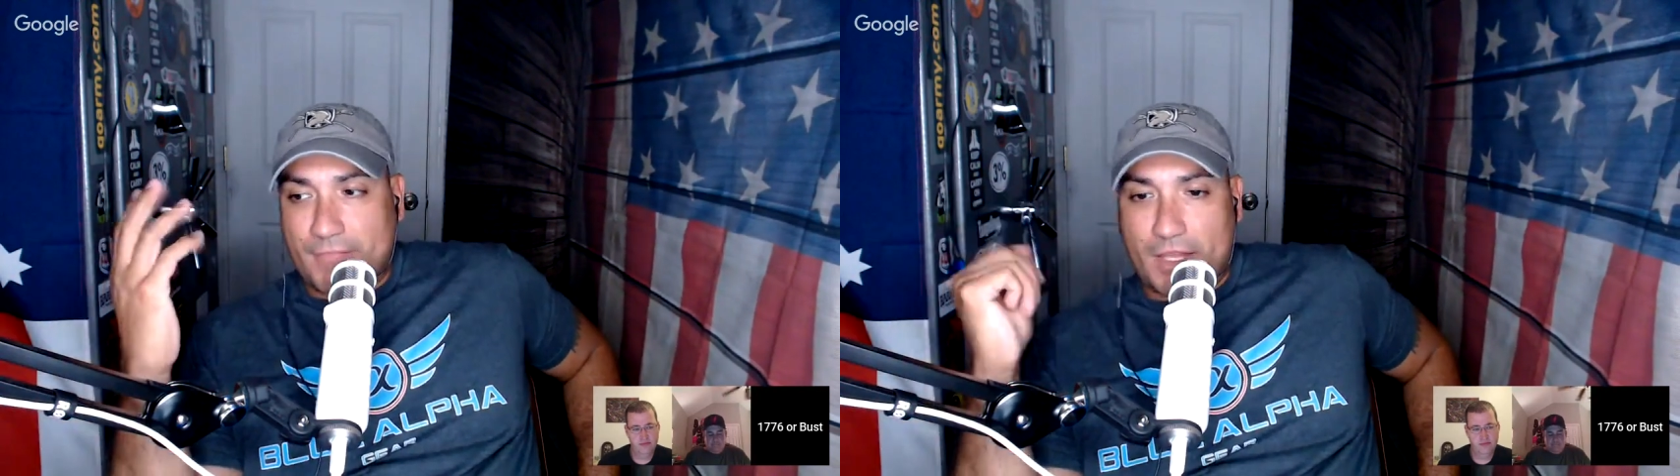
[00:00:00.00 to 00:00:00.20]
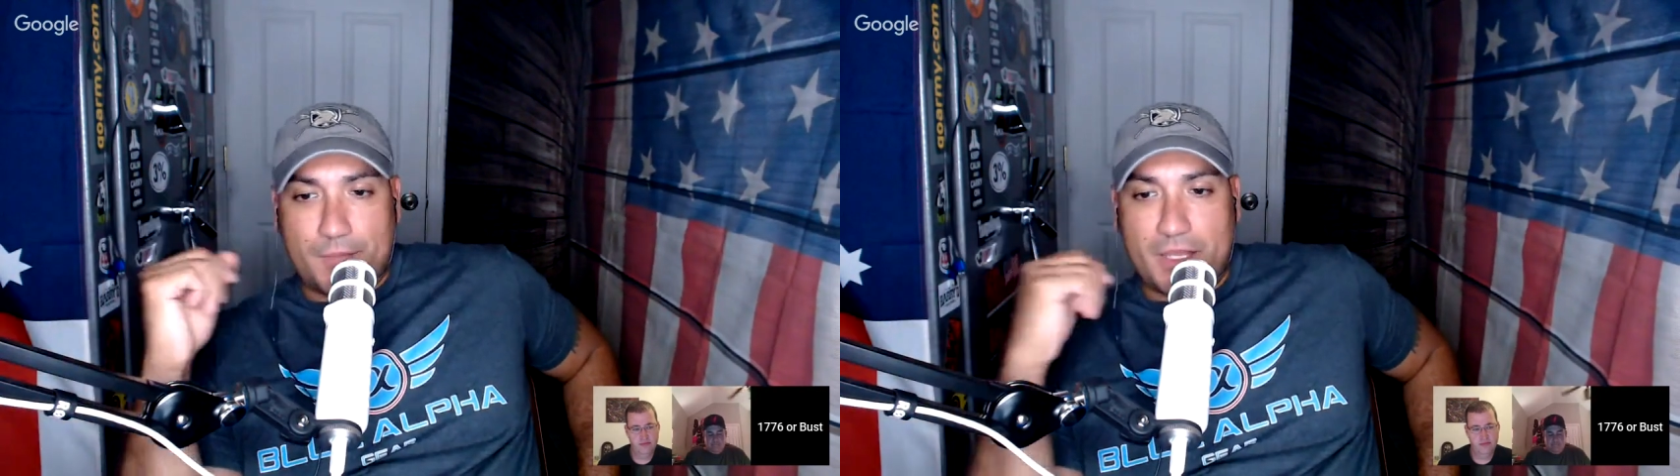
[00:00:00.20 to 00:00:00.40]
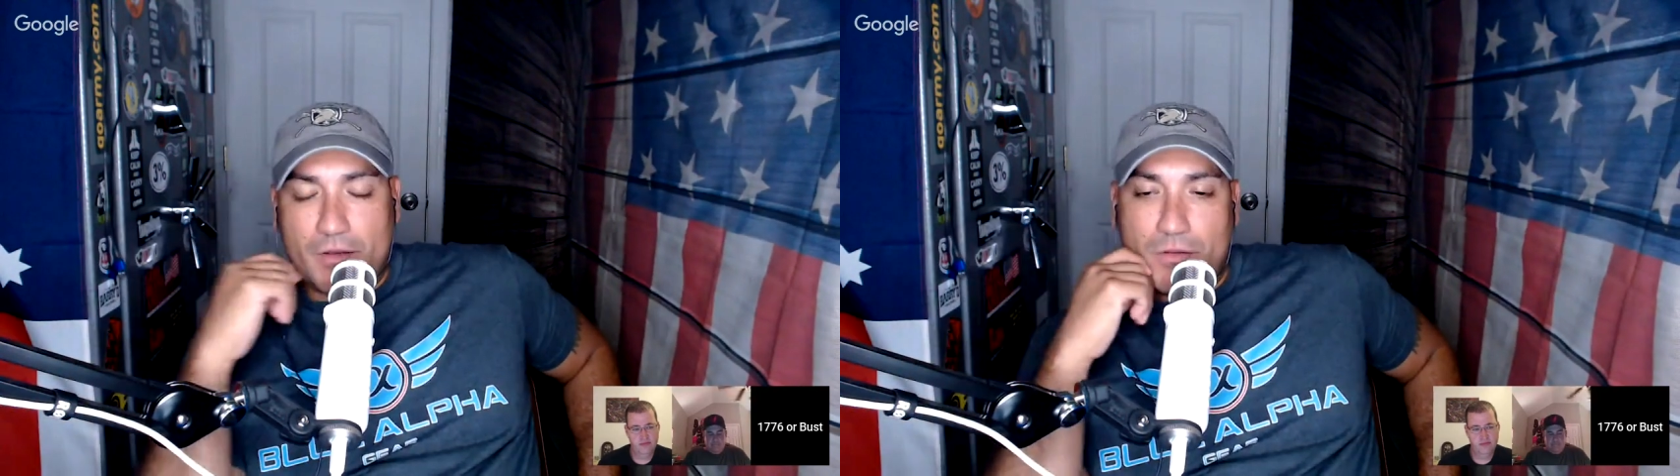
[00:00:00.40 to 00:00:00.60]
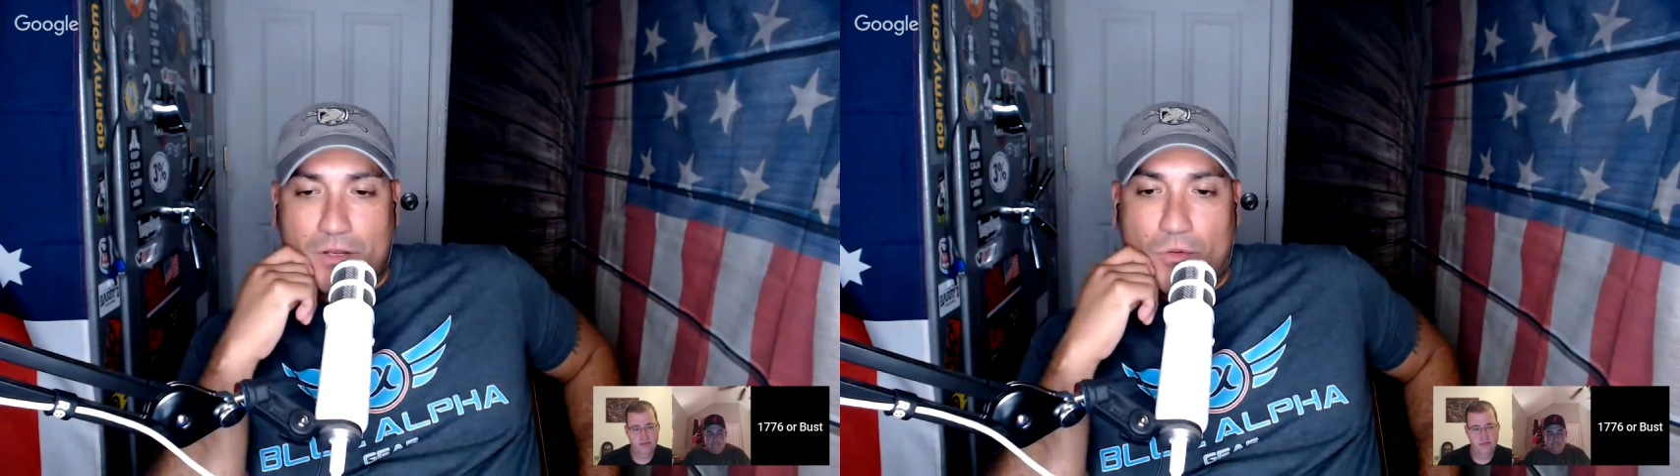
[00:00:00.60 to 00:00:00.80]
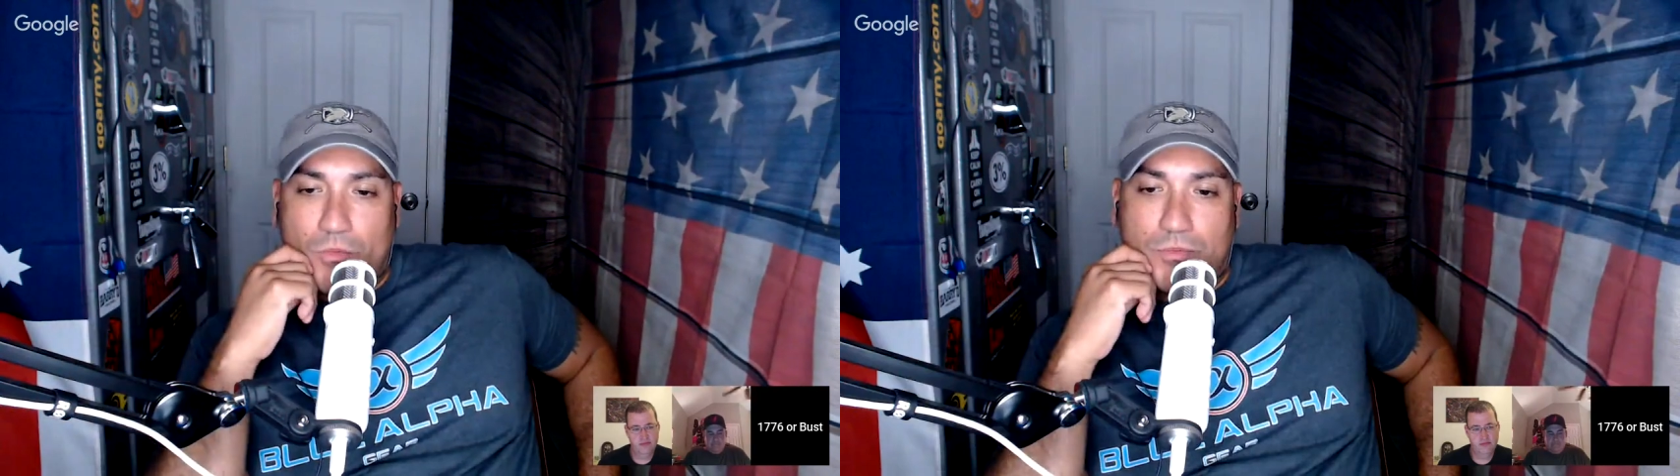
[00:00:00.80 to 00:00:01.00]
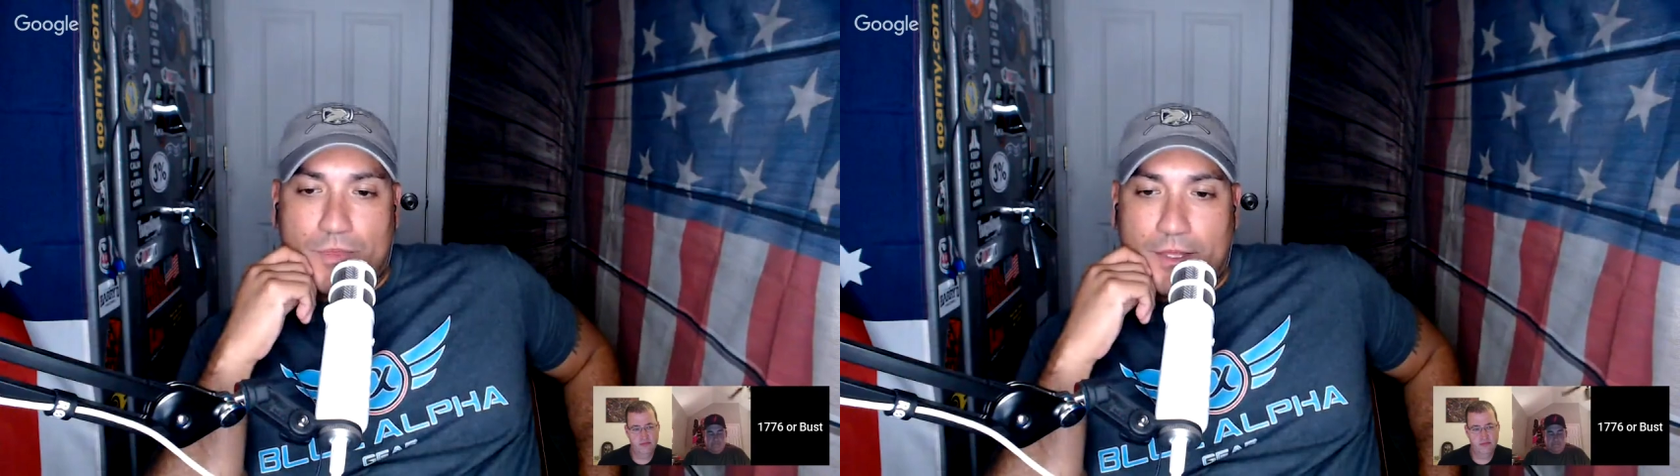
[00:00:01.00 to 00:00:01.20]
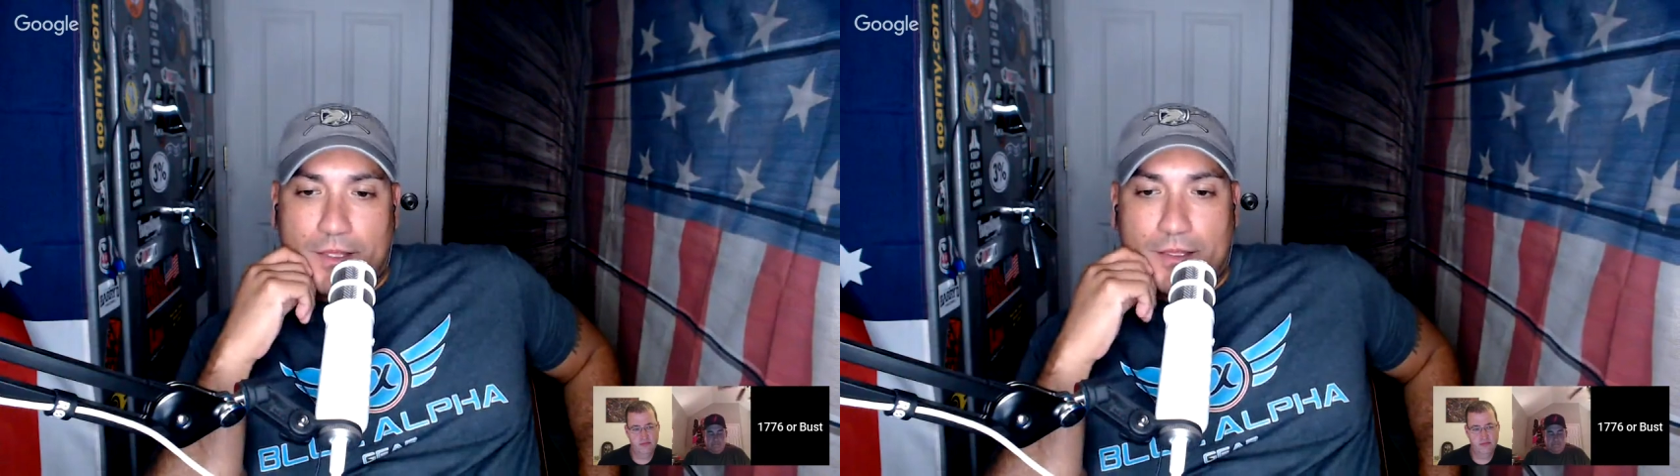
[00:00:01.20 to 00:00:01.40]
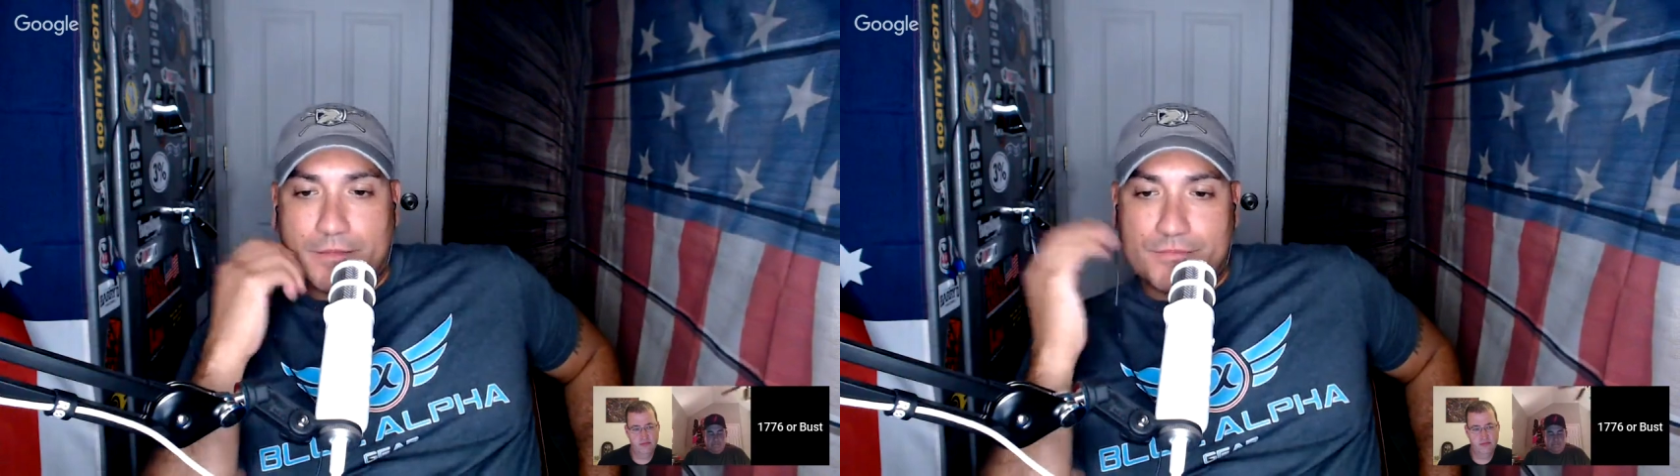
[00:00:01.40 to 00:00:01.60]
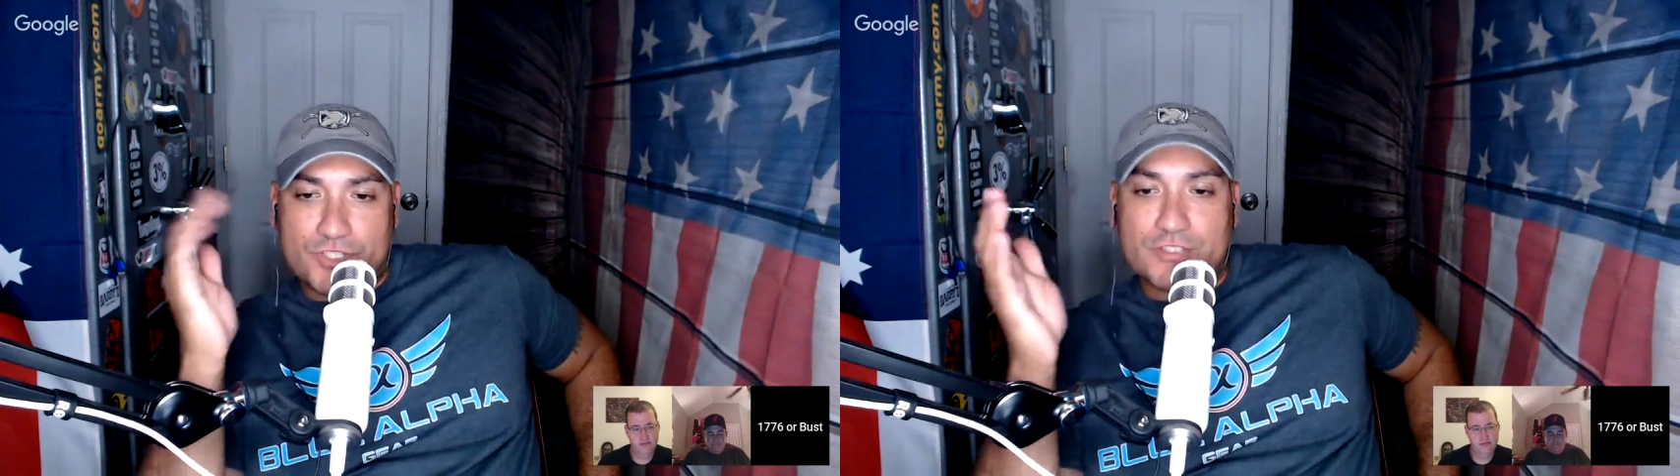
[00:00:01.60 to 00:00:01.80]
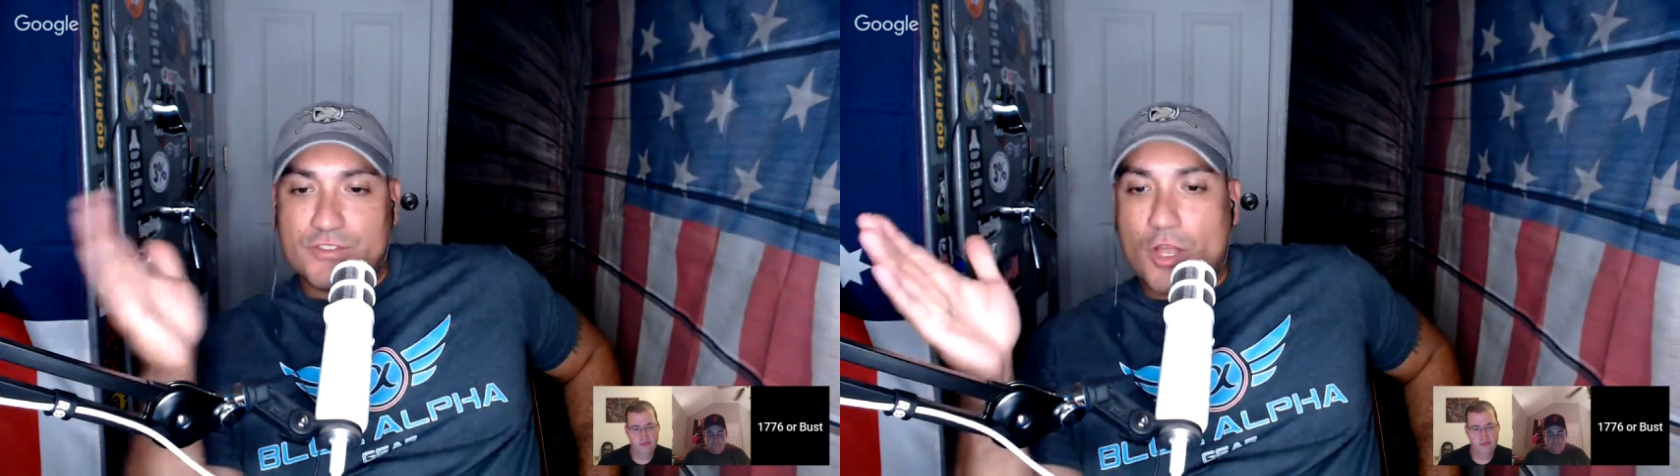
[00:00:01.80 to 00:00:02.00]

I mean, you know, just